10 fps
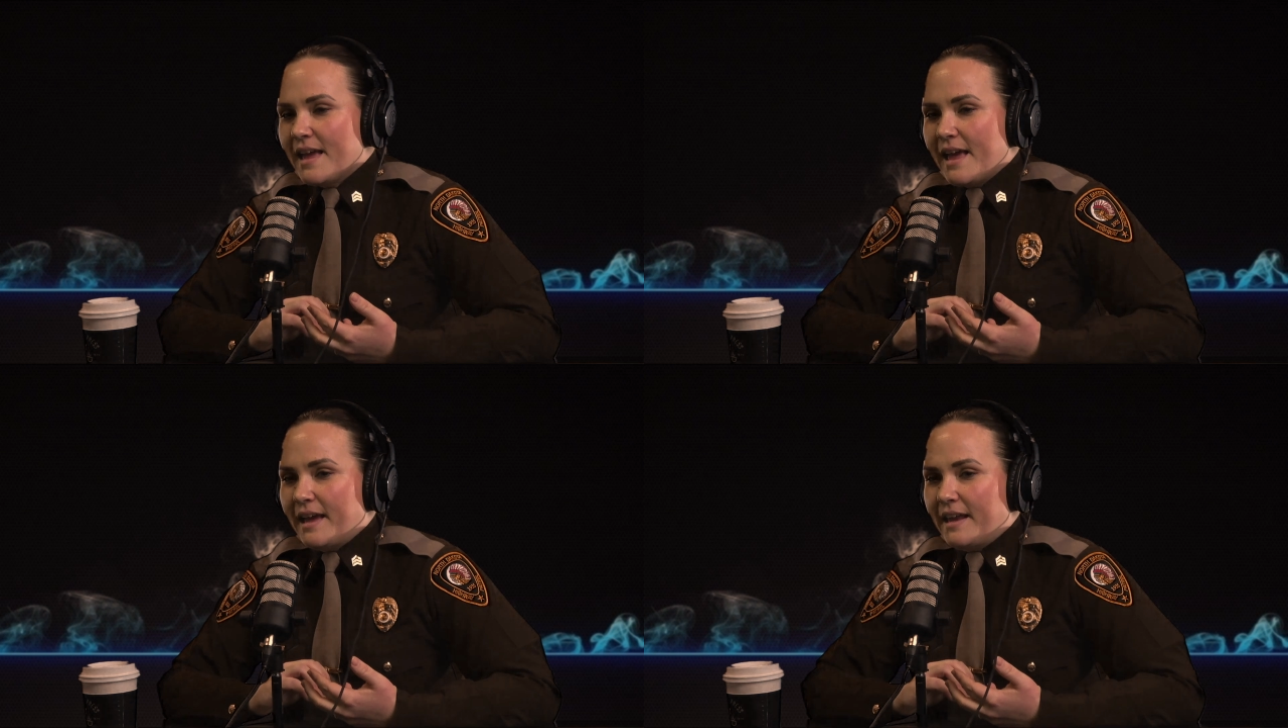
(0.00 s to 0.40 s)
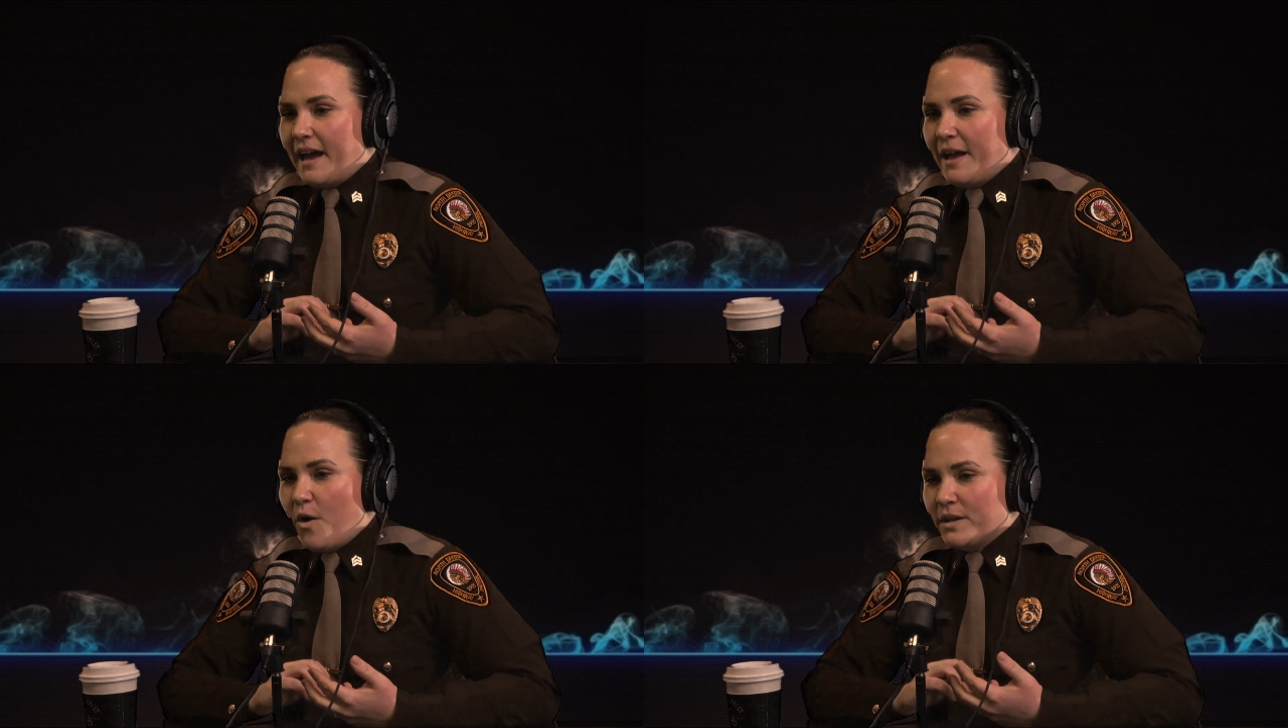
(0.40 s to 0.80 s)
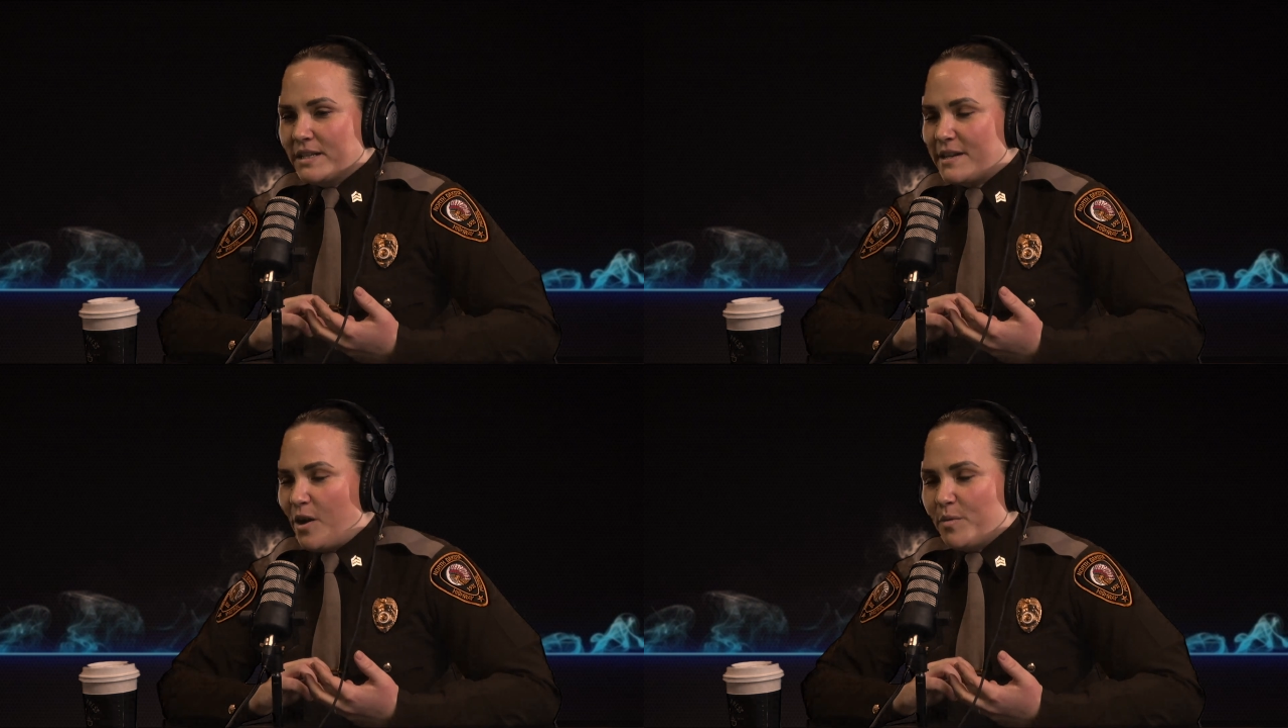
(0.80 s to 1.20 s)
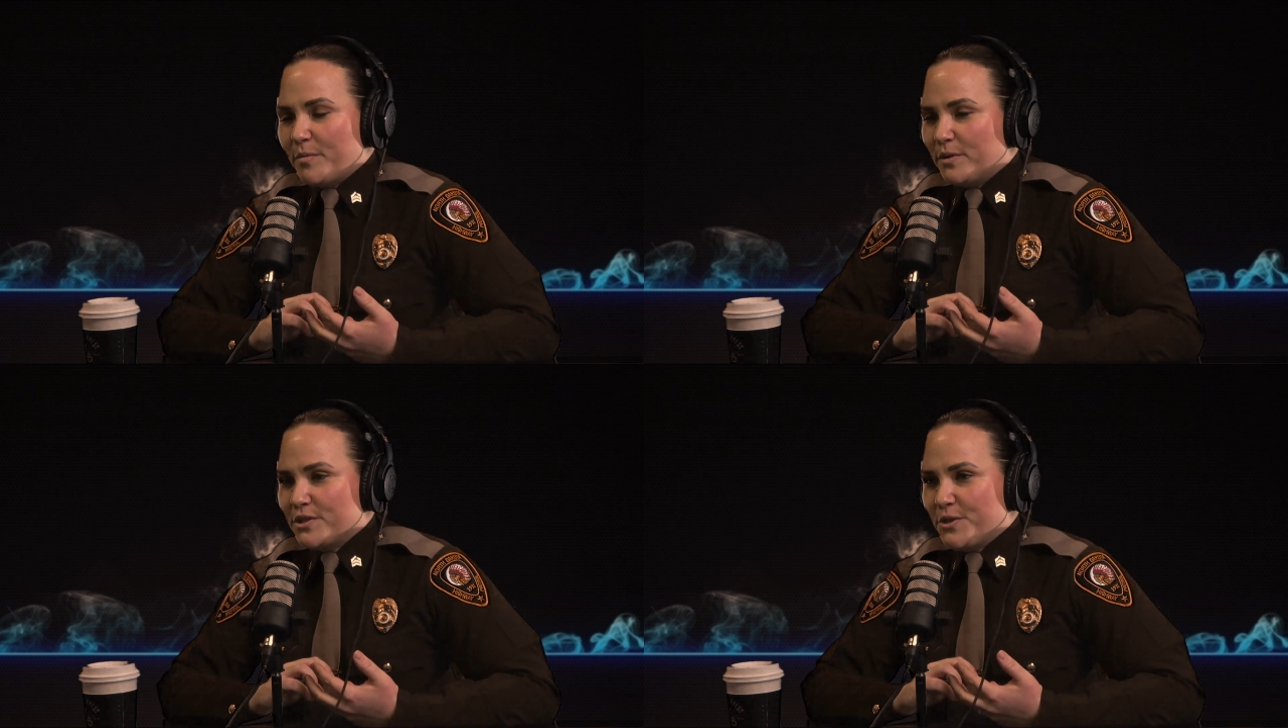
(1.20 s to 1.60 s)
And I always tell
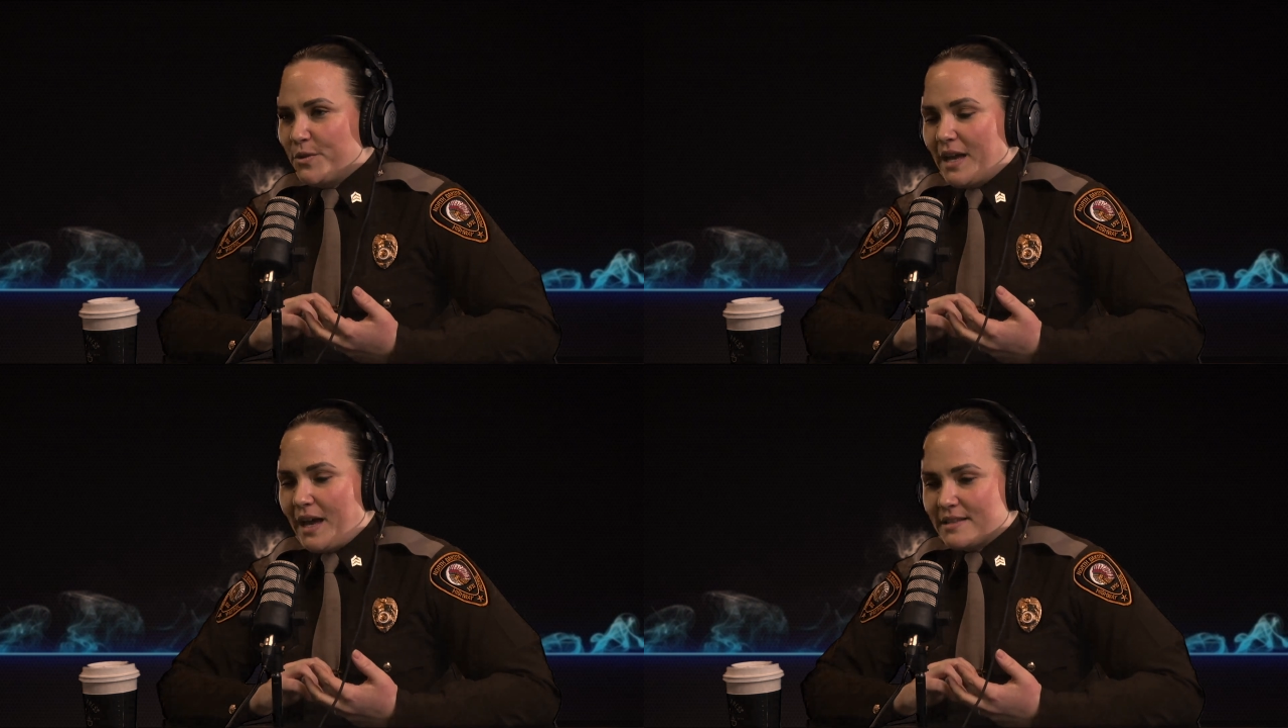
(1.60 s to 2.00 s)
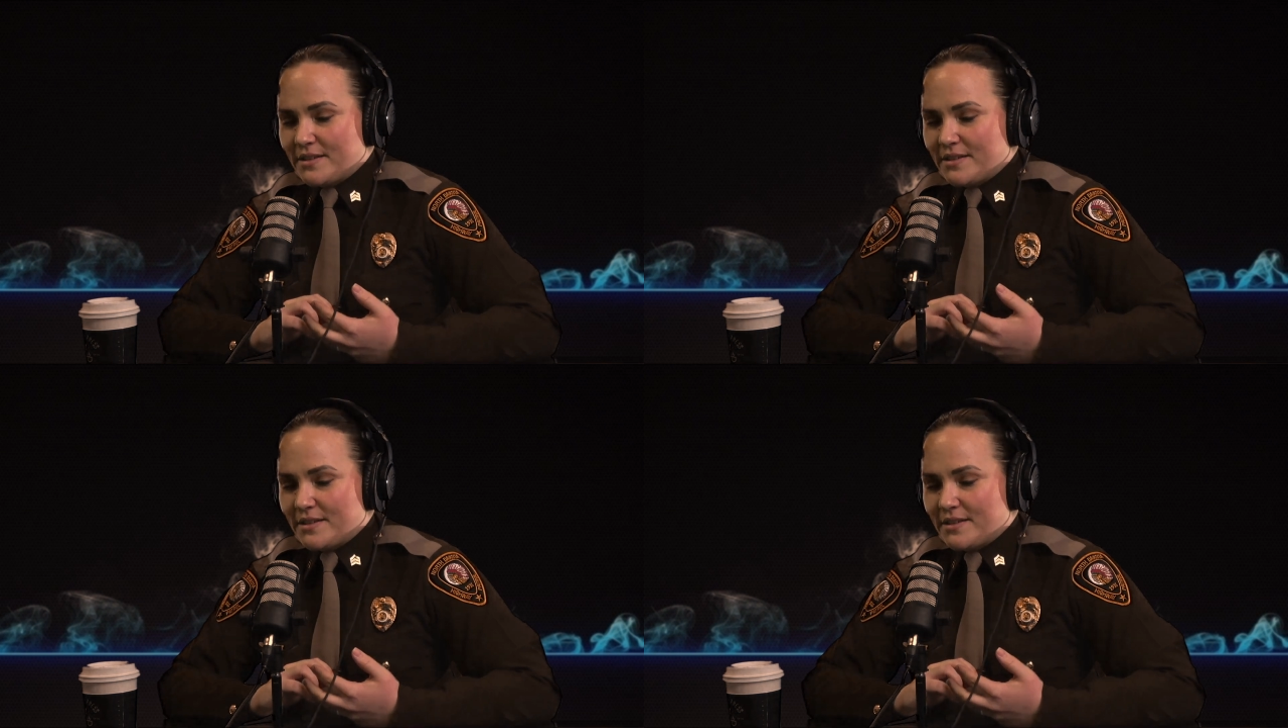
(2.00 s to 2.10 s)
people too, yes,